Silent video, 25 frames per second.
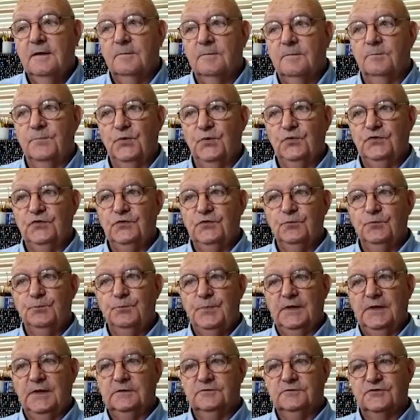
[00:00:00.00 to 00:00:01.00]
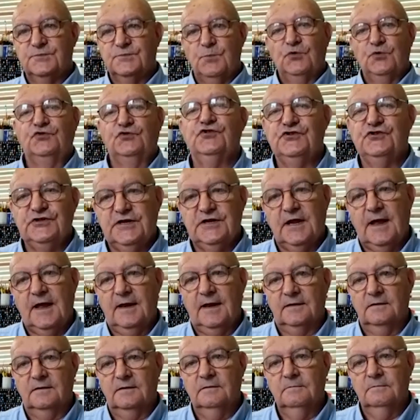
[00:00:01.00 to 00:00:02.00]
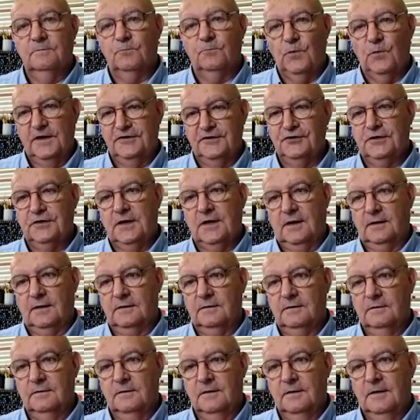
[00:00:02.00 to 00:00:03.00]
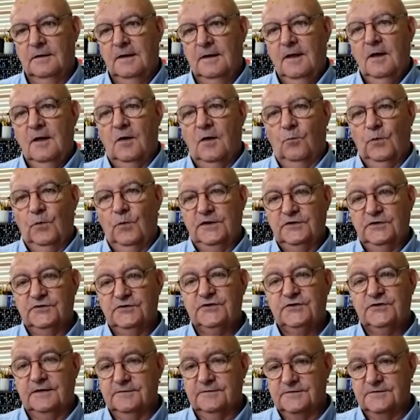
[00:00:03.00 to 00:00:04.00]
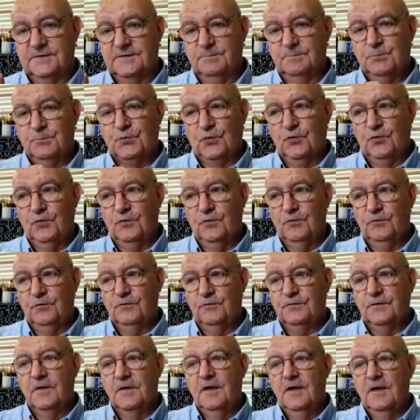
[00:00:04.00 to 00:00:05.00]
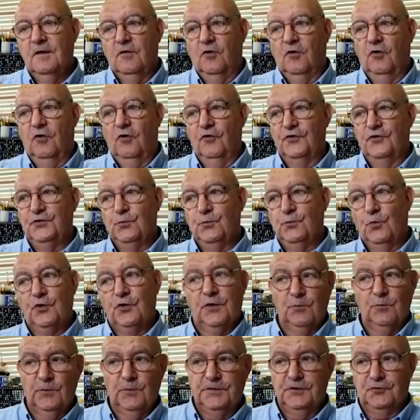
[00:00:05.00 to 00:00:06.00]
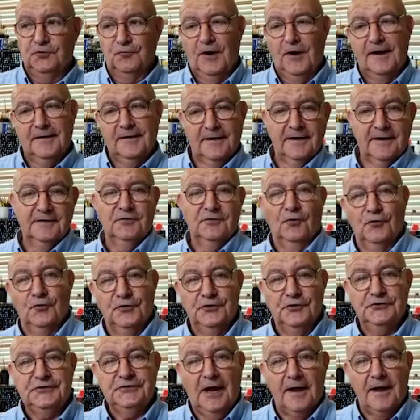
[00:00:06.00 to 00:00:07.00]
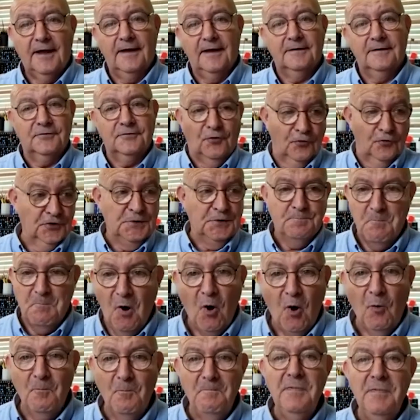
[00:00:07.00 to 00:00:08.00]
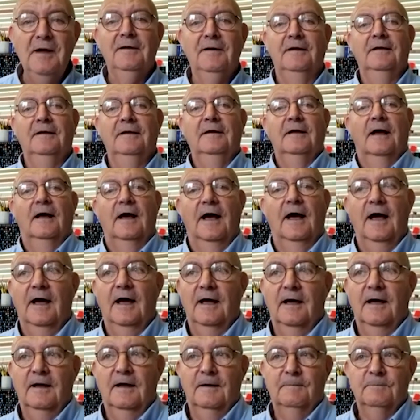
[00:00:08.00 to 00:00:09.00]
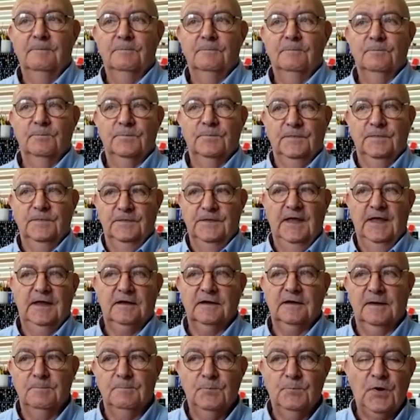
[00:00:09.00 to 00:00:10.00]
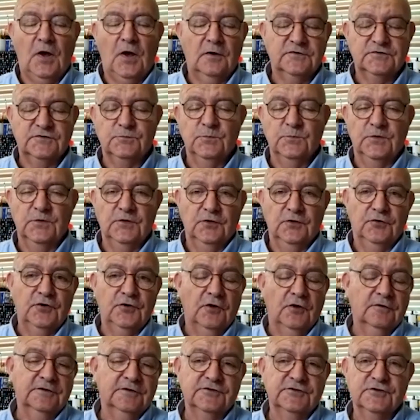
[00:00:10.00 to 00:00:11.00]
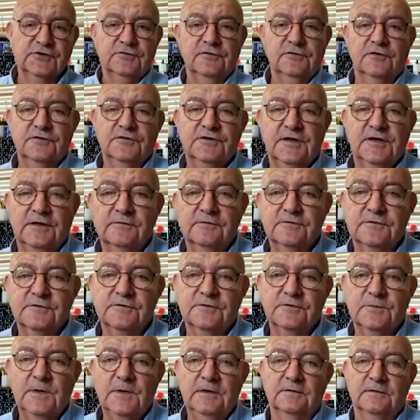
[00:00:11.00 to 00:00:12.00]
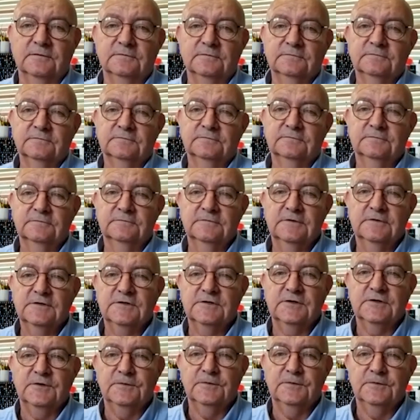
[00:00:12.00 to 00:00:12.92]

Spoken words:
but you build as much as you can when you can. And when your skills improve, or you're working with your granddad or your dad or your mum, they can impart some of their knowledge and their skills as well. So.